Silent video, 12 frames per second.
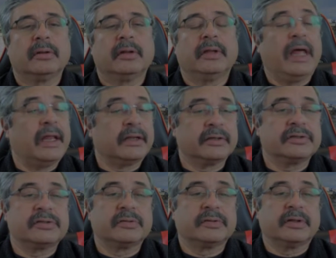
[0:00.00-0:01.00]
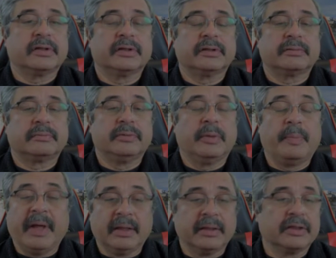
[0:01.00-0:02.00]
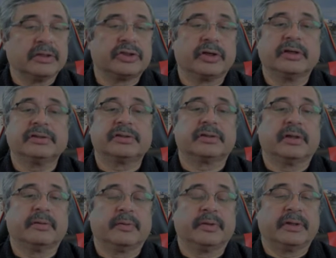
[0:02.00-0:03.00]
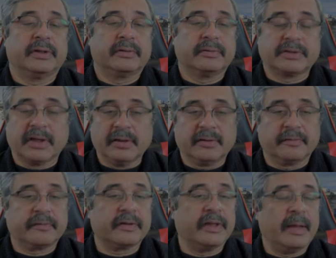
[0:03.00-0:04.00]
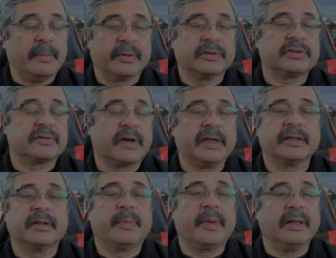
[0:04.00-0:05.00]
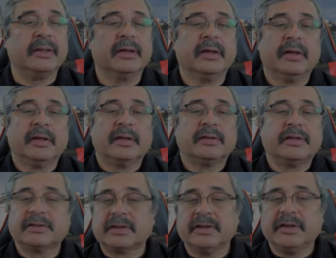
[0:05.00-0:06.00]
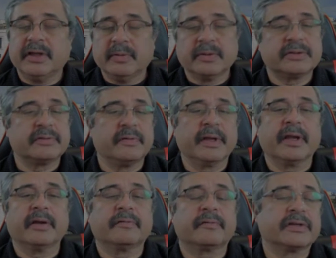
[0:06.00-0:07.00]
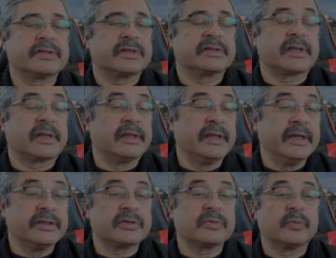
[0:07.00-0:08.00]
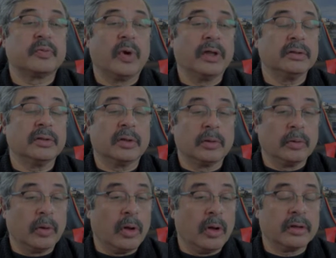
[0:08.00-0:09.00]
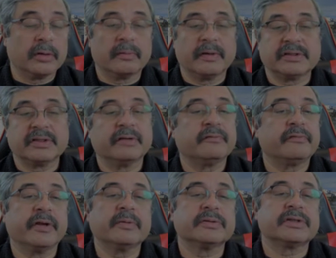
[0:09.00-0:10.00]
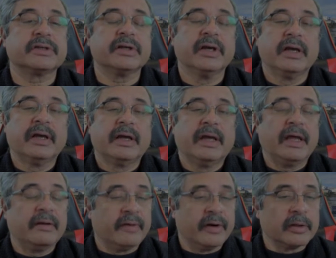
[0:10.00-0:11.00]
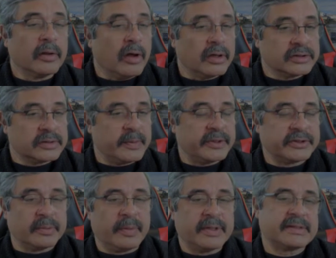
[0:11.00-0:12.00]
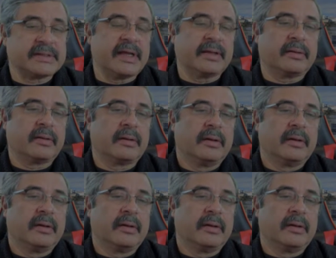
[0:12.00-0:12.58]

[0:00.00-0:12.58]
analogous to the bell in the church, the result of clapper striking the bell, there's continuous ringing of crystals that leads to one long resonant frequency and a very long spatial pulse length.